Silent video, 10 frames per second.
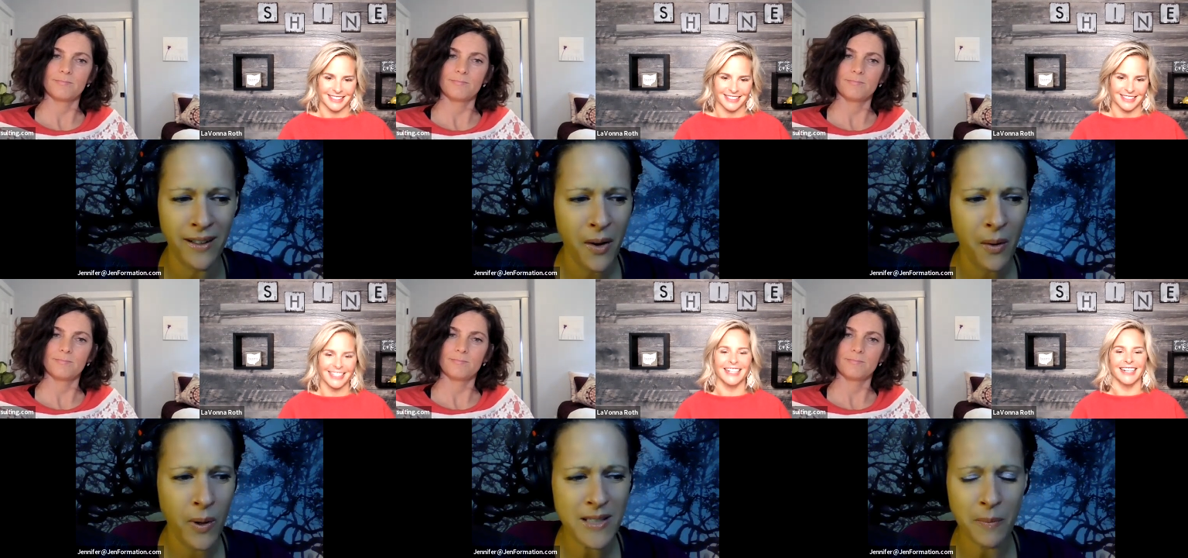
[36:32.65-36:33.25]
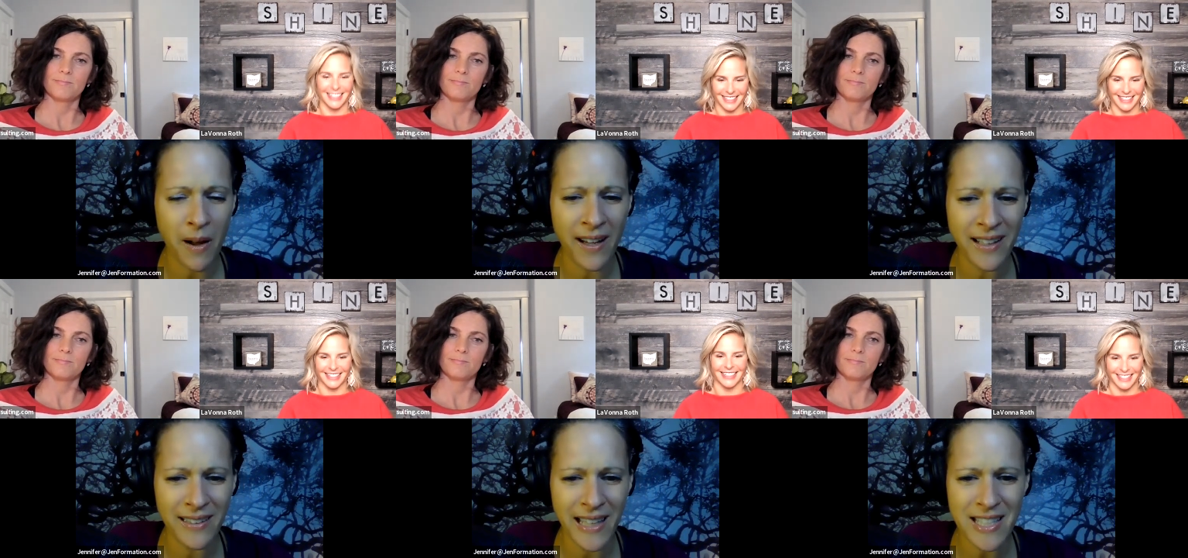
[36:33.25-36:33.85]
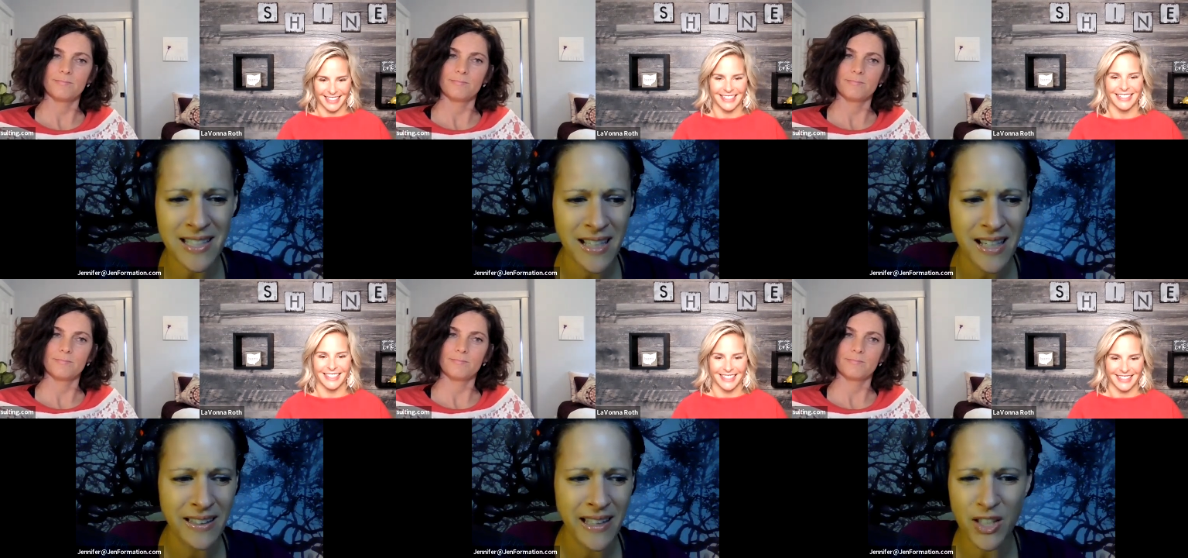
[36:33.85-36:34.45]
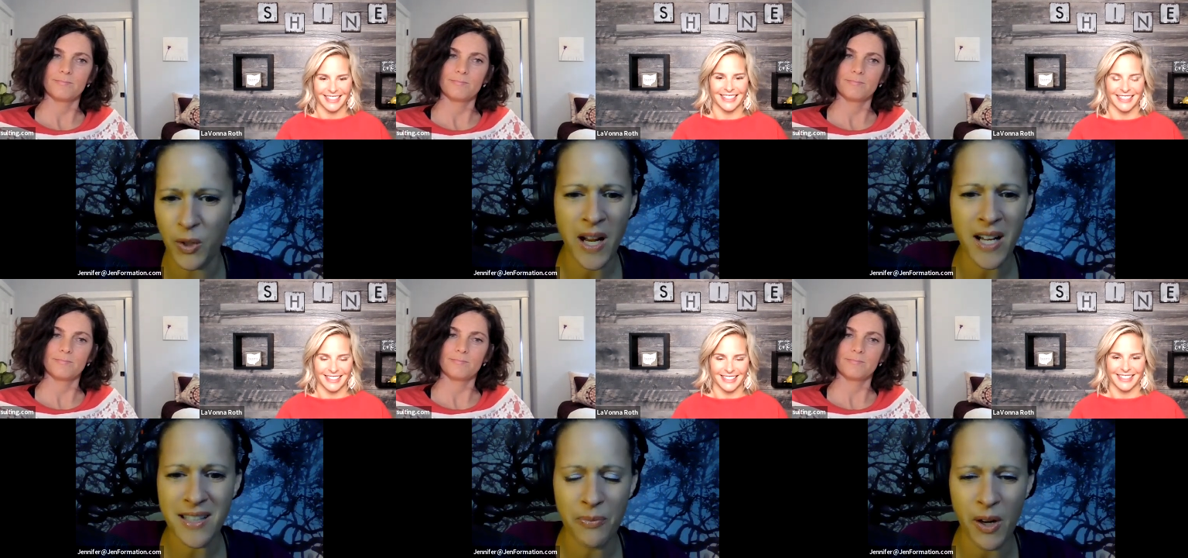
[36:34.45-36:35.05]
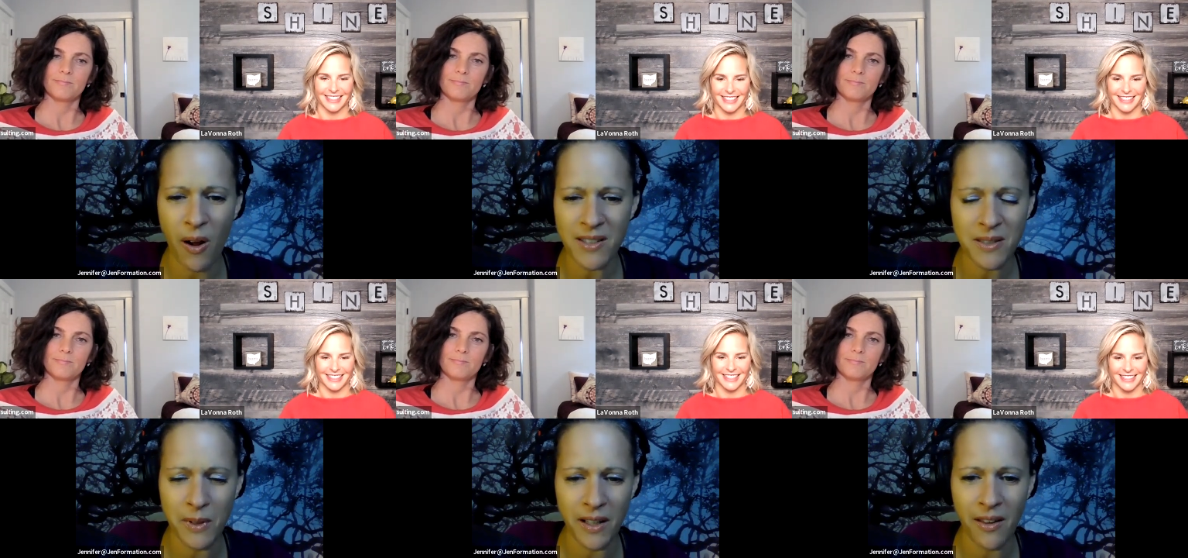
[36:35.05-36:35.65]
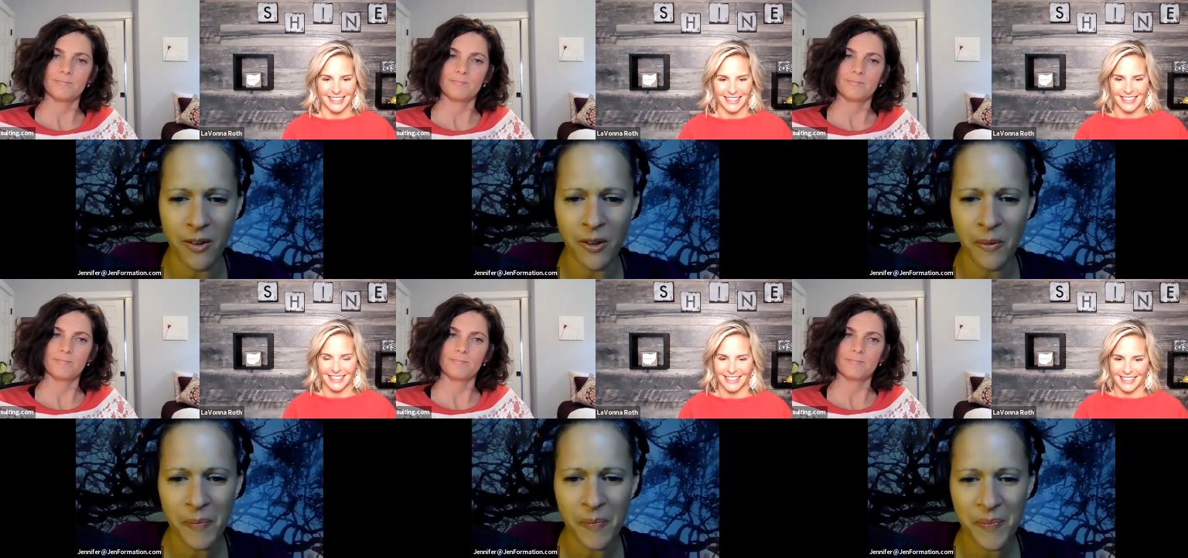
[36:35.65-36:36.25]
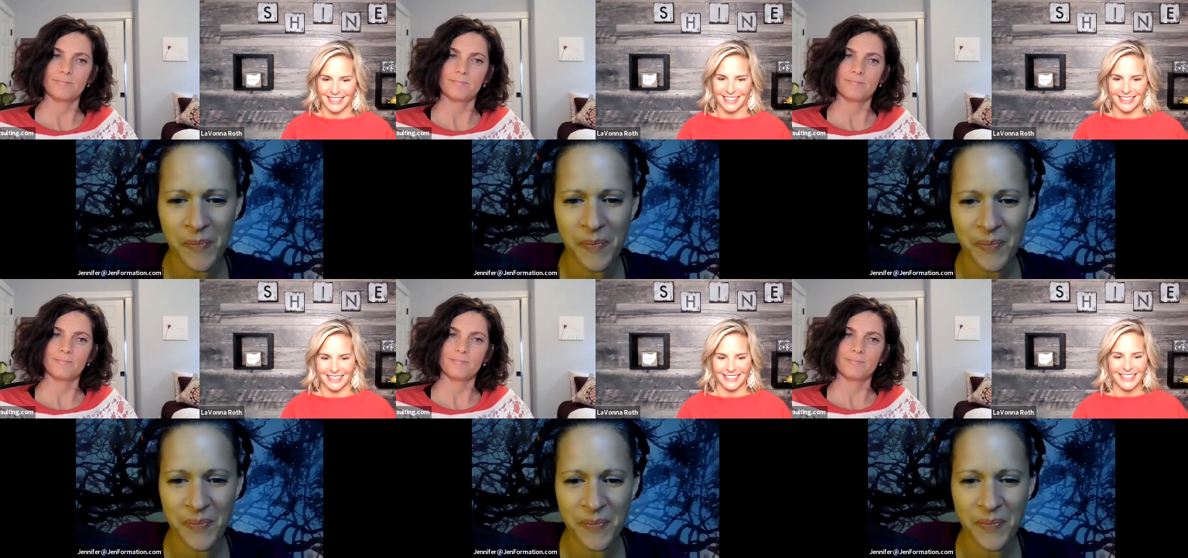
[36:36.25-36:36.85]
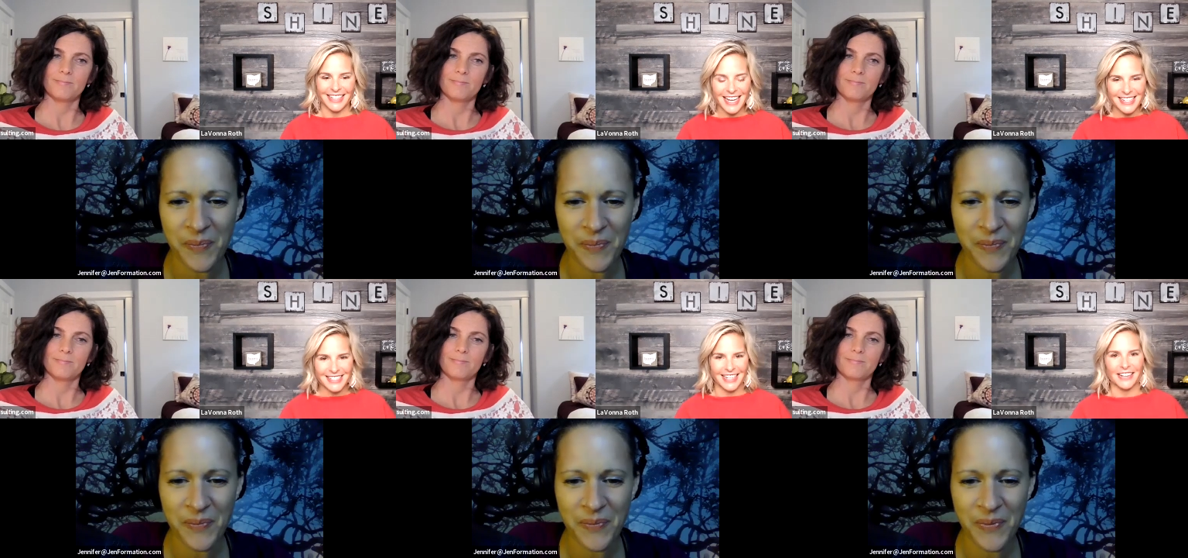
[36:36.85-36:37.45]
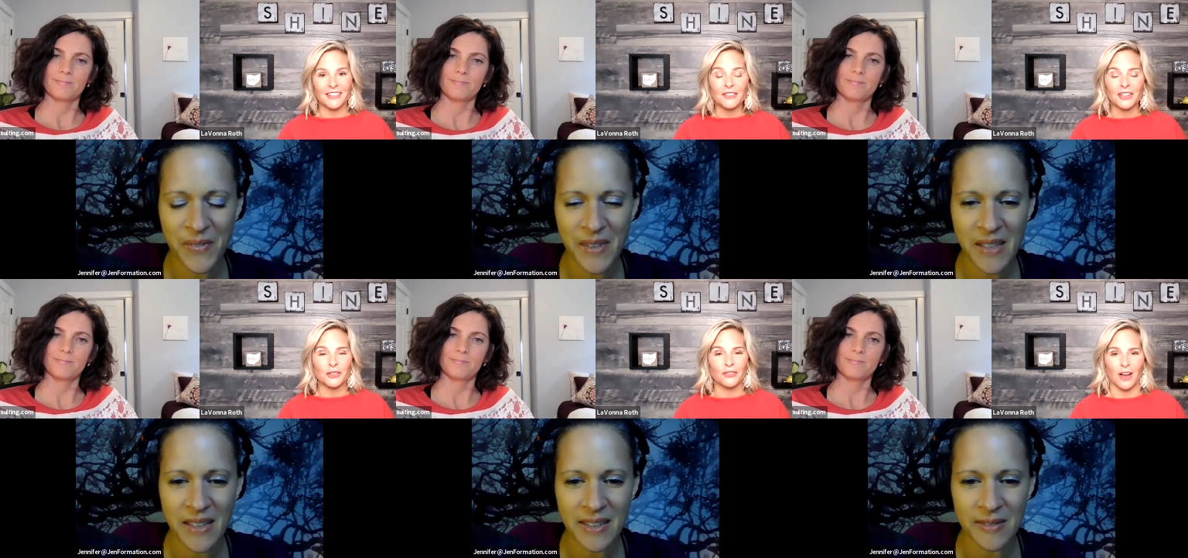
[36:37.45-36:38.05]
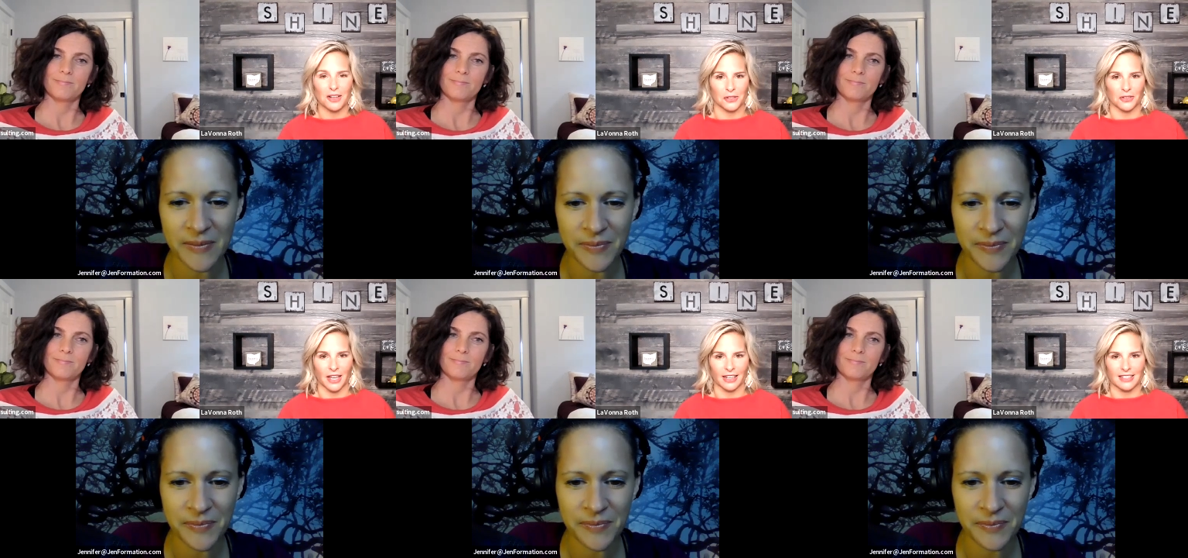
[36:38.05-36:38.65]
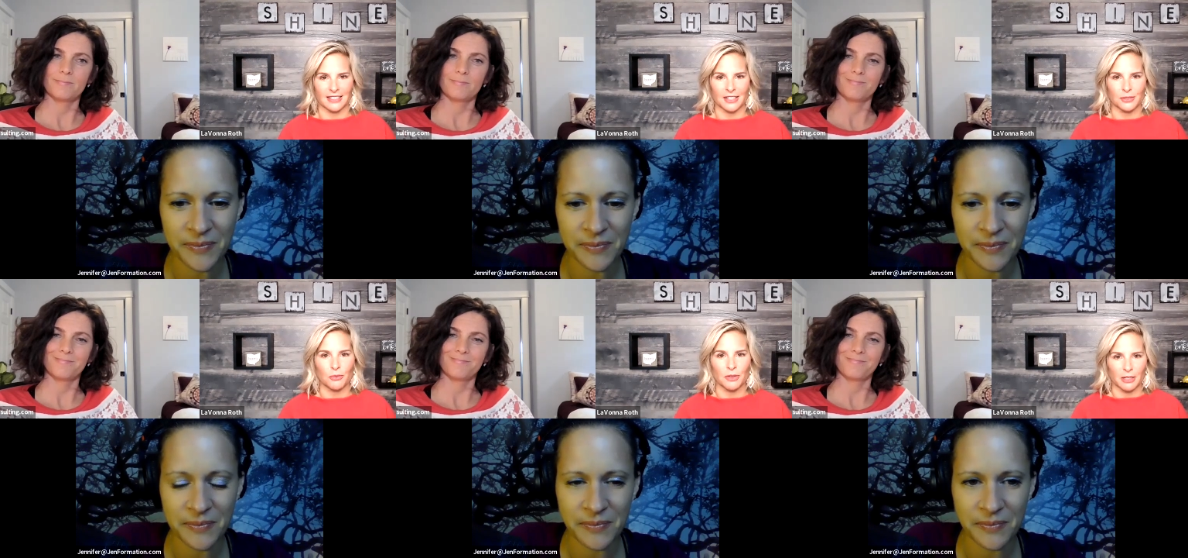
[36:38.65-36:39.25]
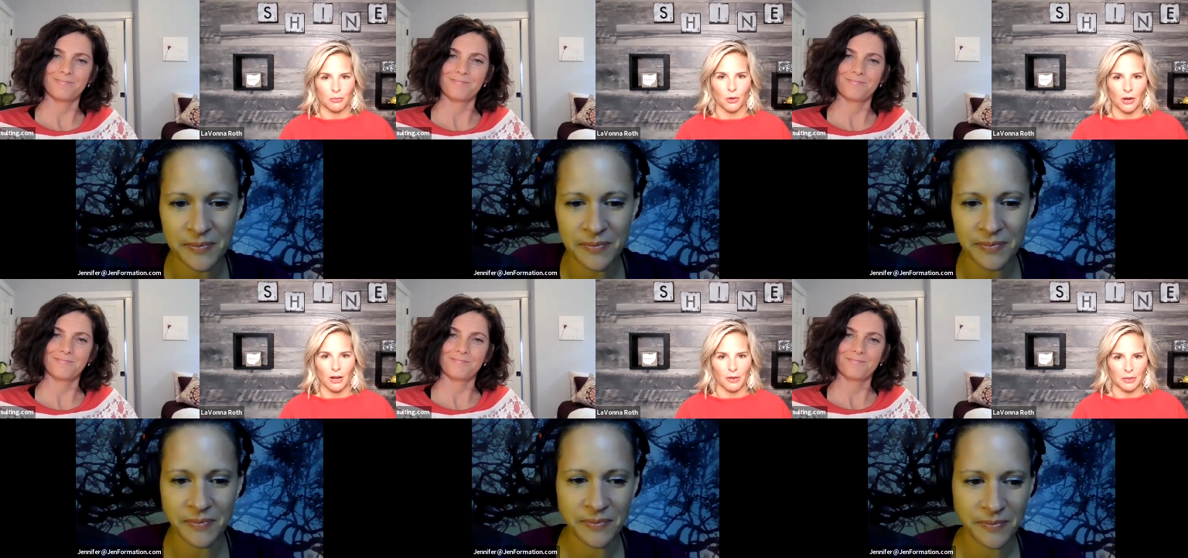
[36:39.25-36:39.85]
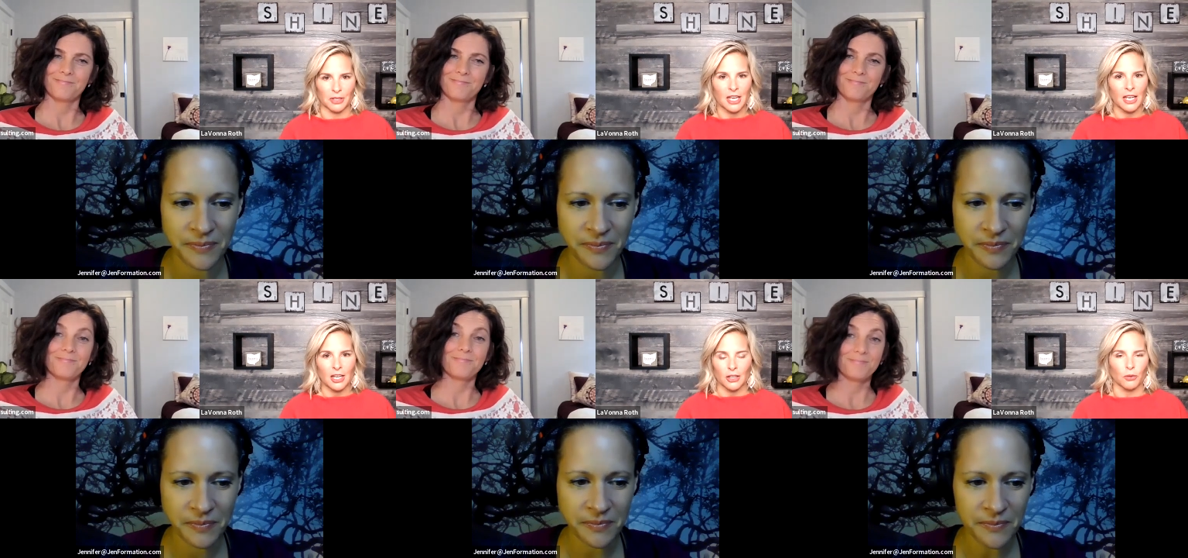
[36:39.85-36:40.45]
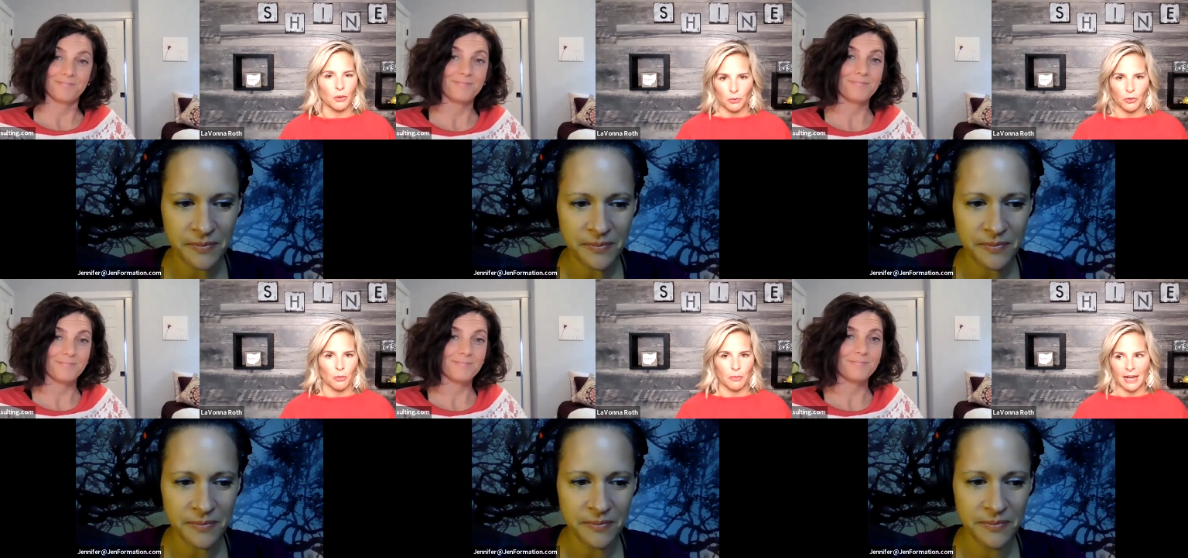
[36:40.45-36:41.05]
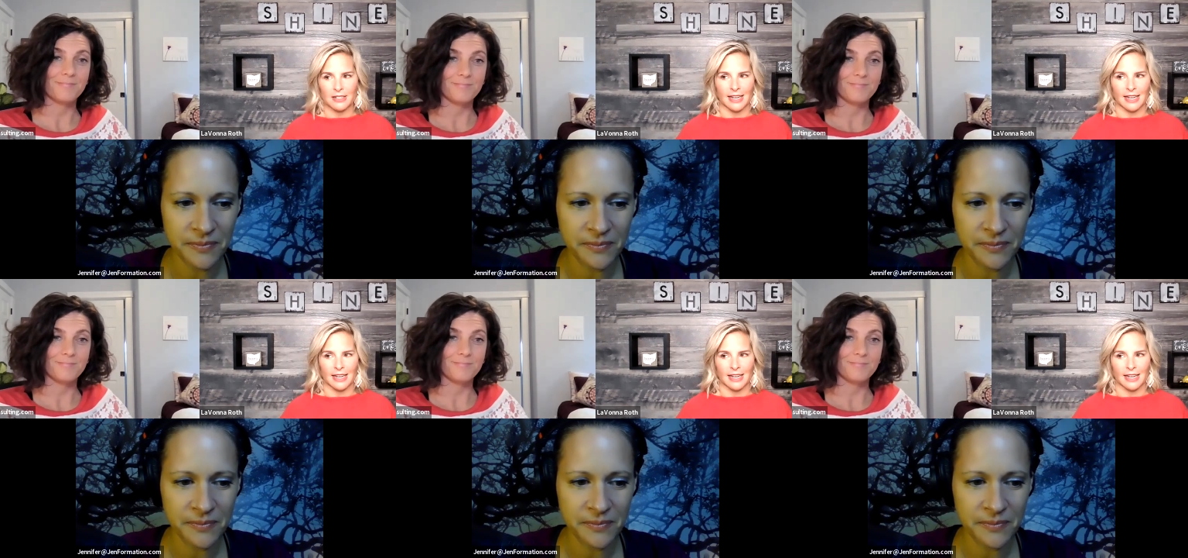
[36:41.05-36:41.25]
Speaker 1: and what's mine and let's let's create something awesome together
Speaker 2: yes and i love that you foster that because that's what we need more of i mean if you want to go back